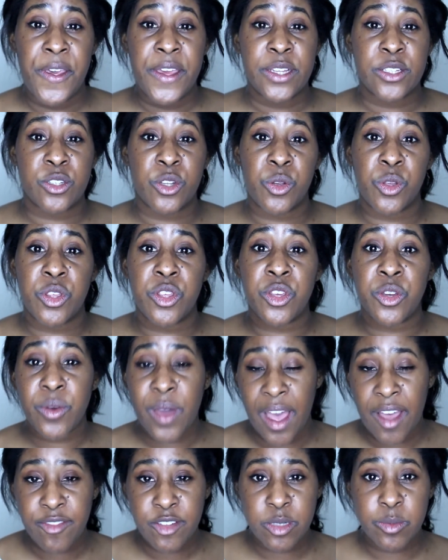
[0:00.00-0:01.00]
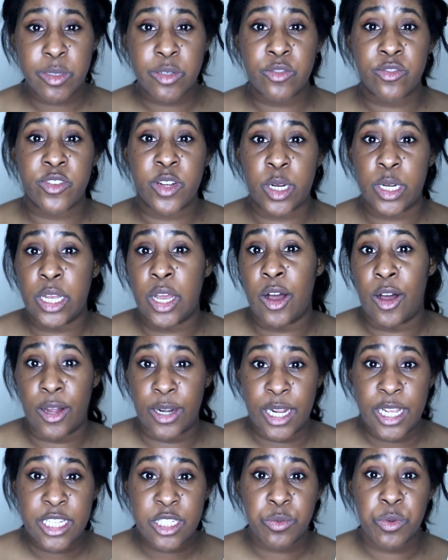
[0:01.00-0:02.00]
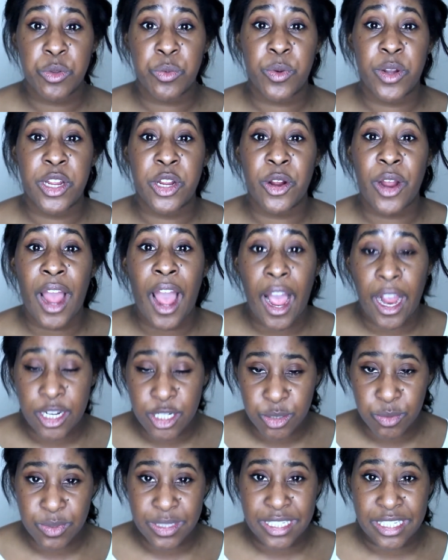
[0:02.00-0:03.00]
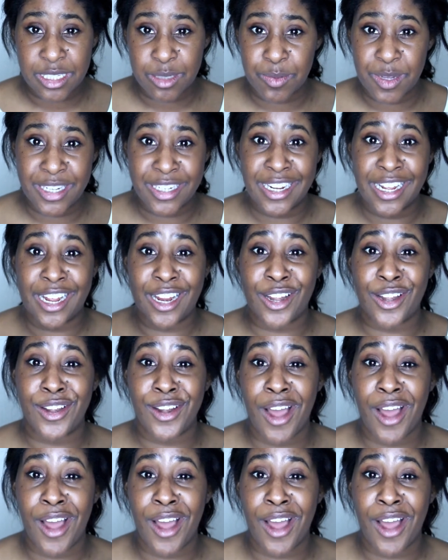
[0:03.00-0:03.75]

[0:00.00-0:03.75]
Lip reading: So you have to be very honest with what you're actually spending,